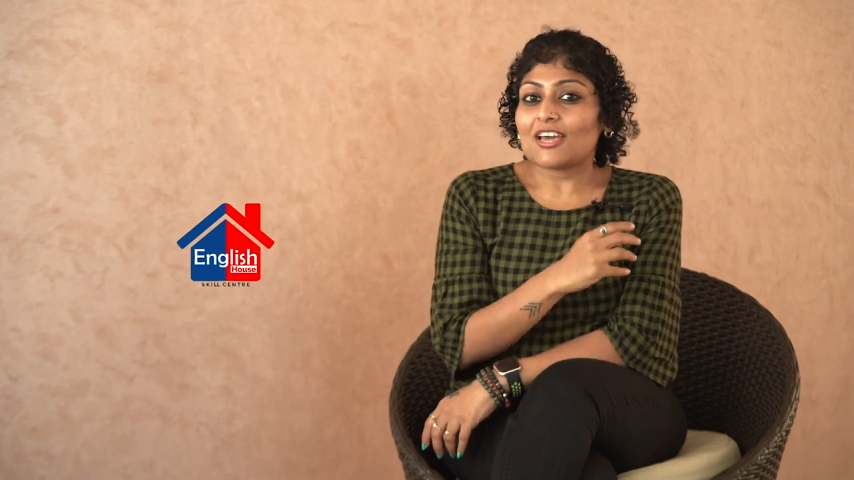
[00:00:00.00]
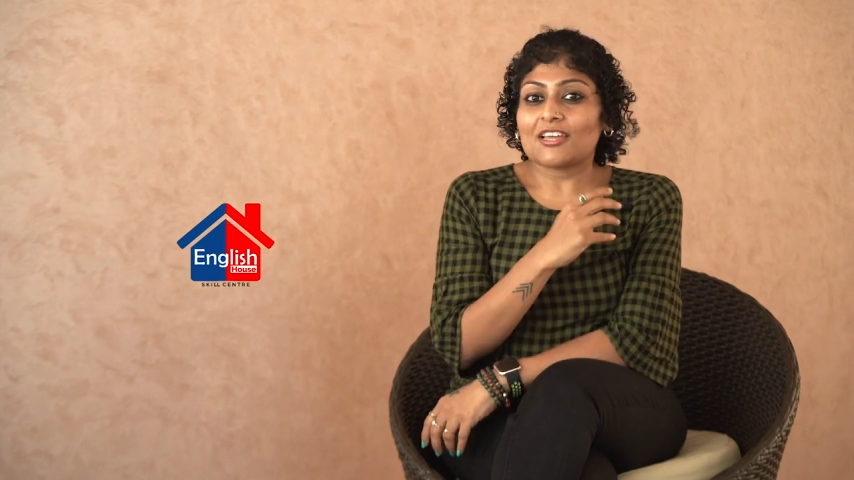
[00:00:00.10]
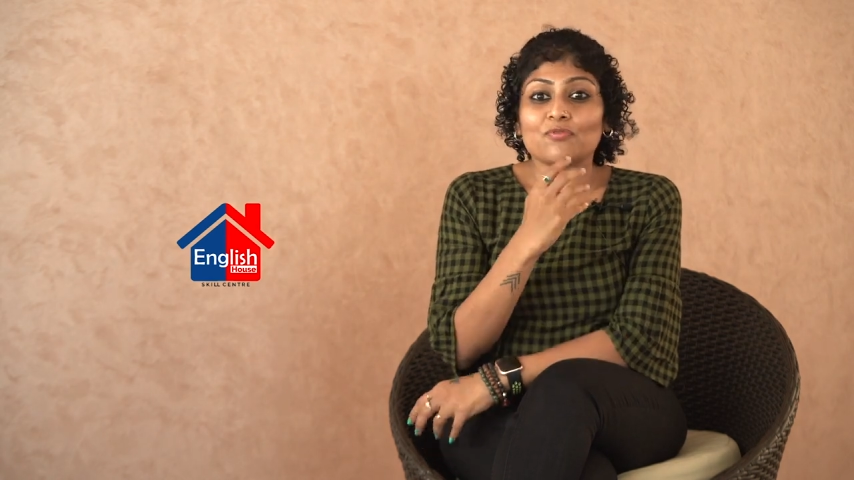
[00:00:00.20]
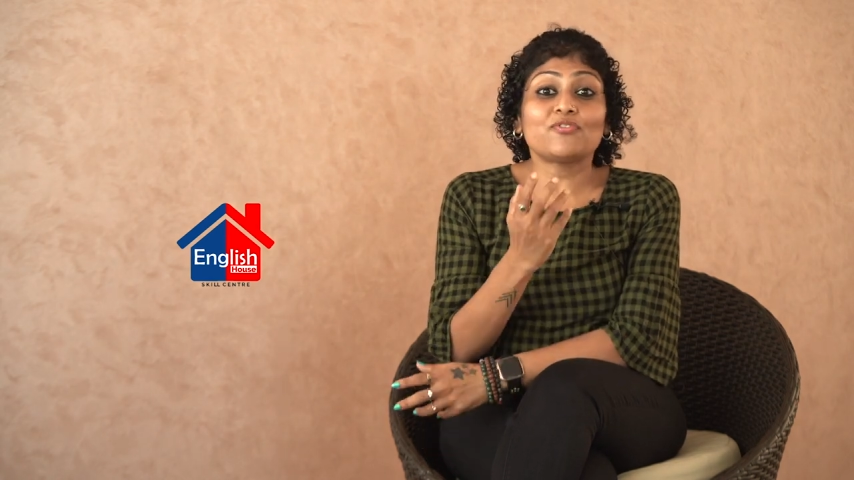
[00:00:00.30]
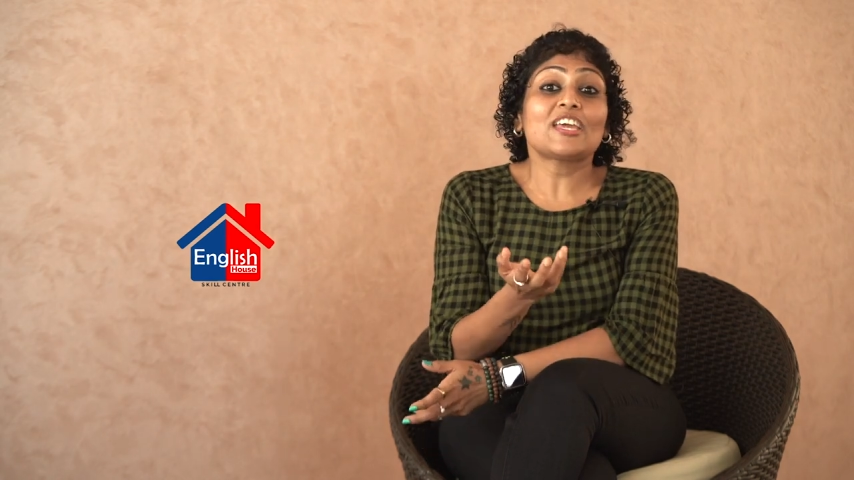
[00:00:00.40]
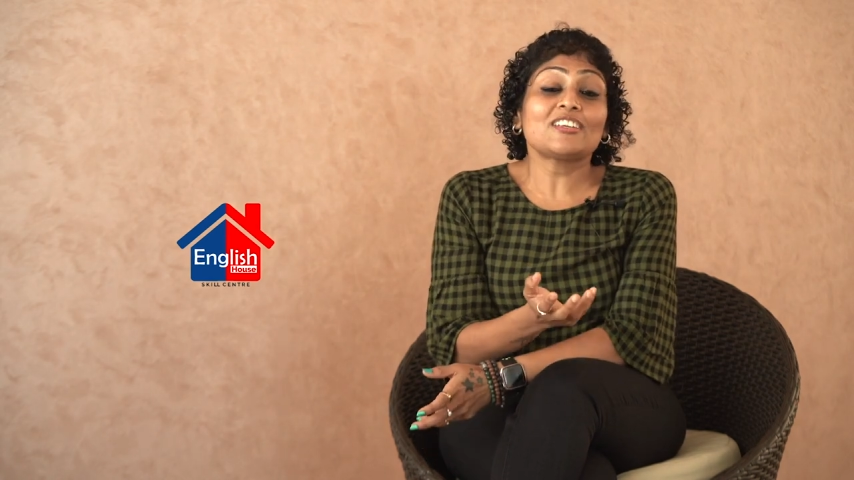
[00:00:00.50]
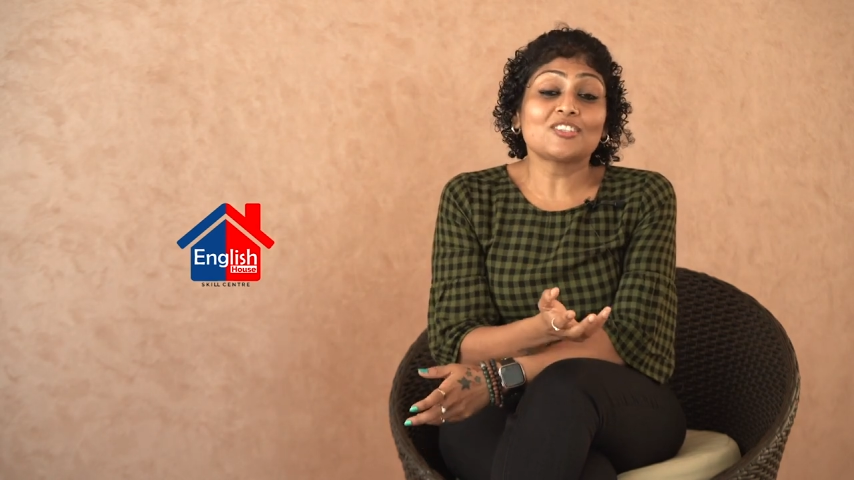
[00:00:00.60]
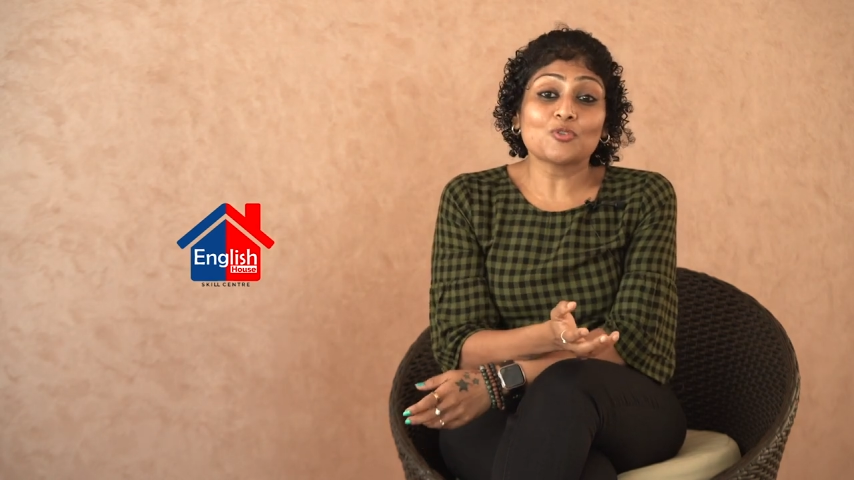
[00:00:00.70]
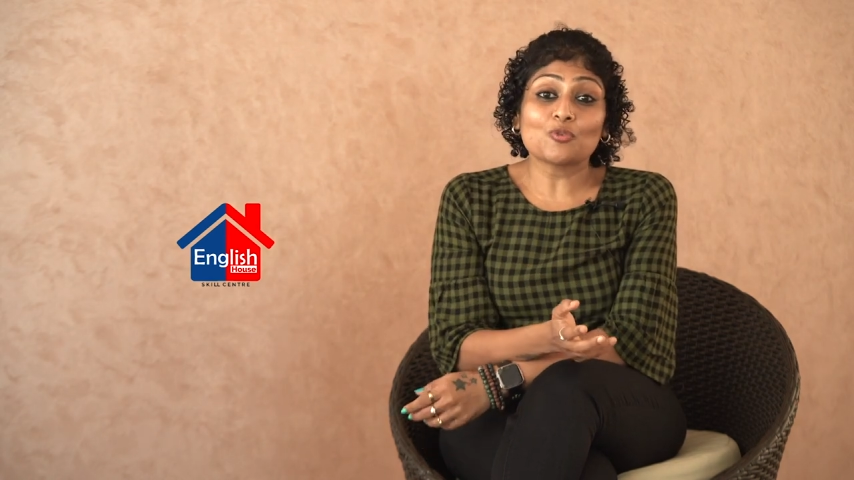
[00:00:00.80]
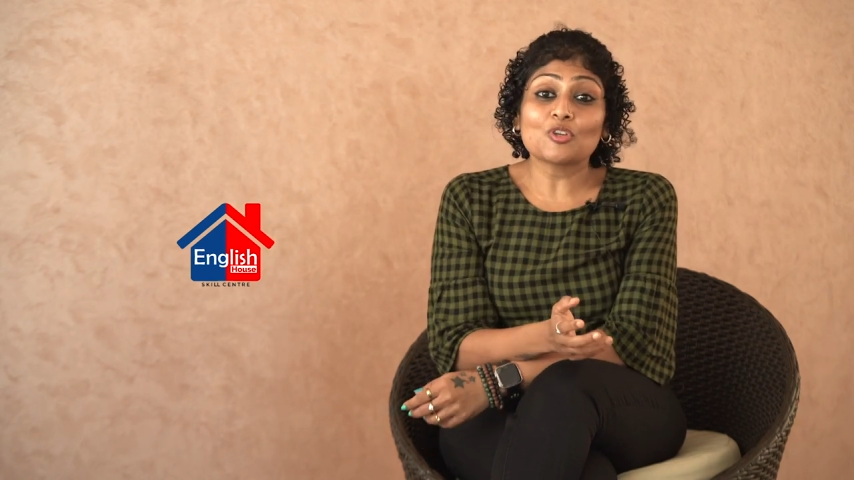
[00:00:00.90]
and very
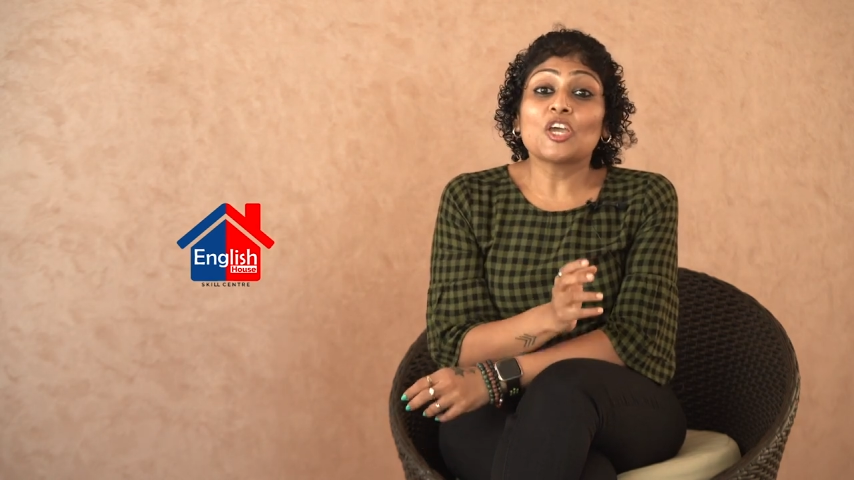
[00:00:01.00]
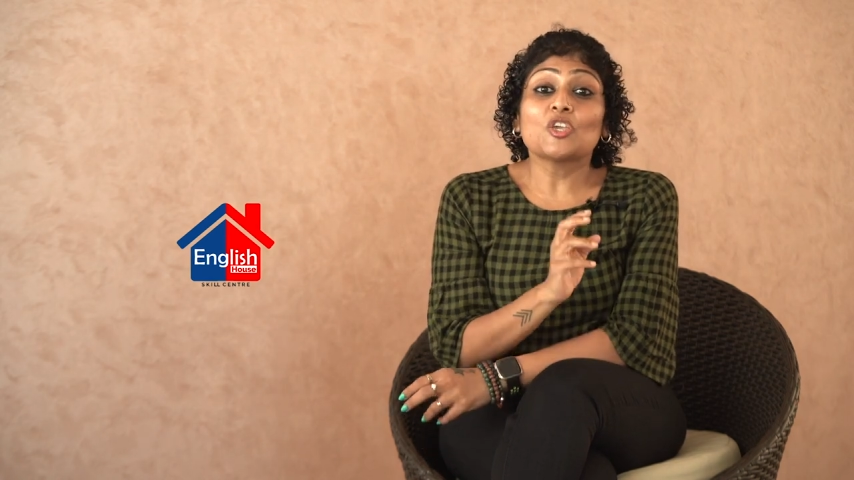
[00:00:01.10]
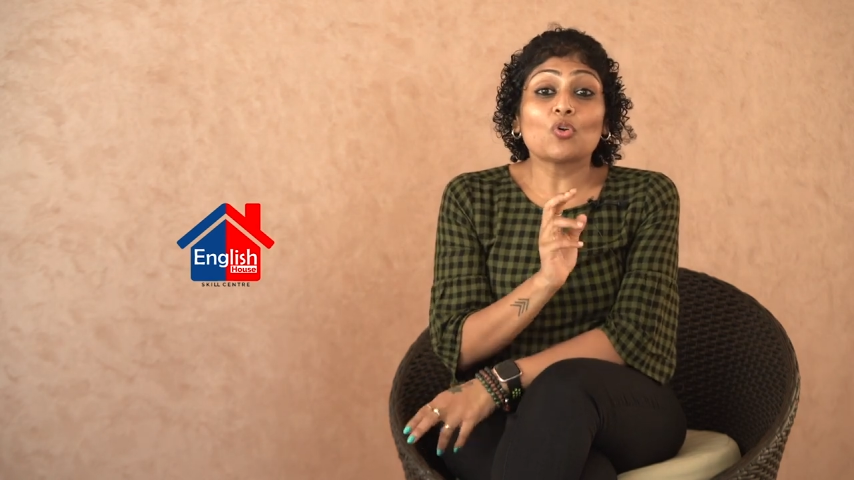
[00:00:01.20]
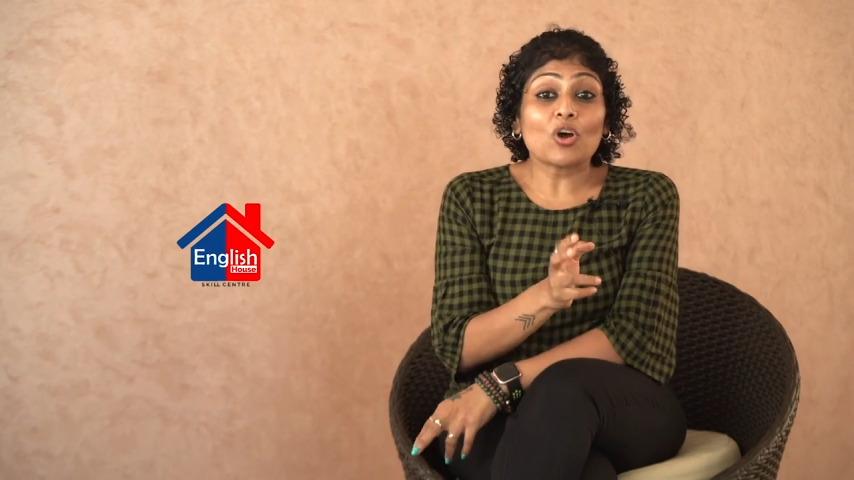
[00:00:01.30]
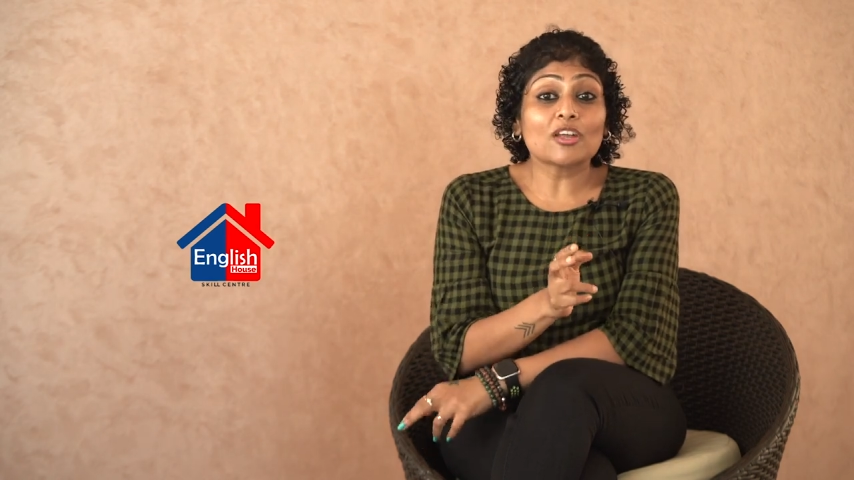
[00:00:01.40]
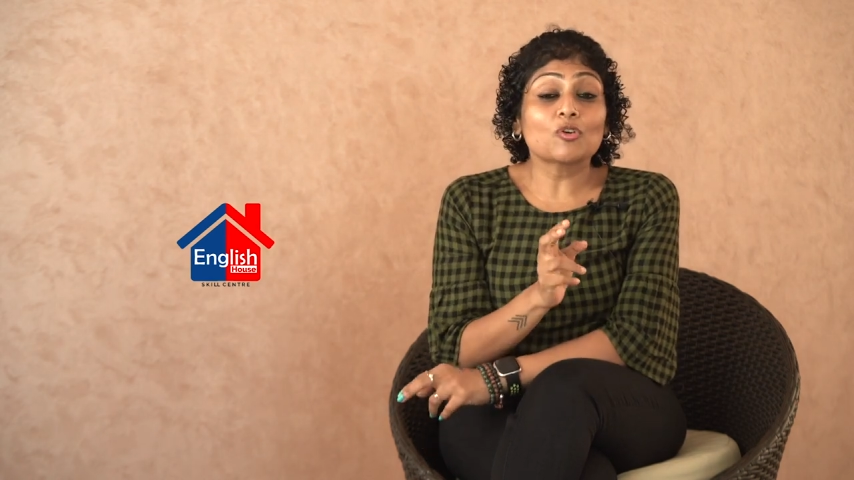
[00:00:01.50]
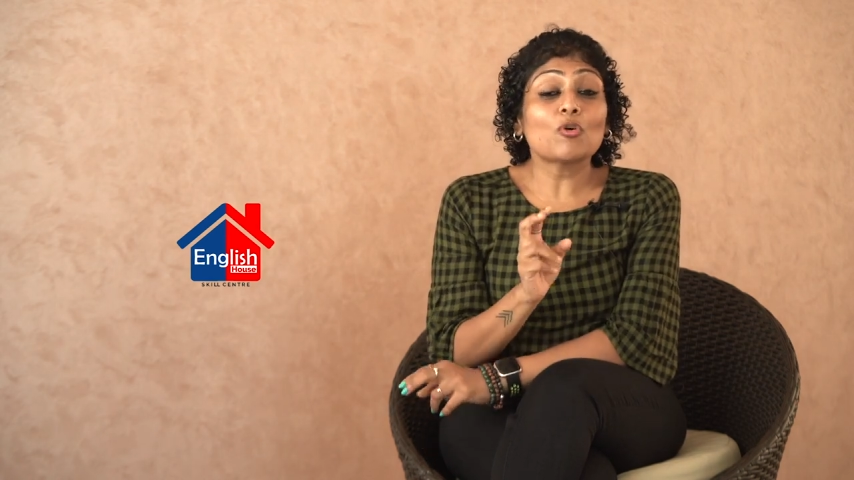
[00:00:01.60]
soon you are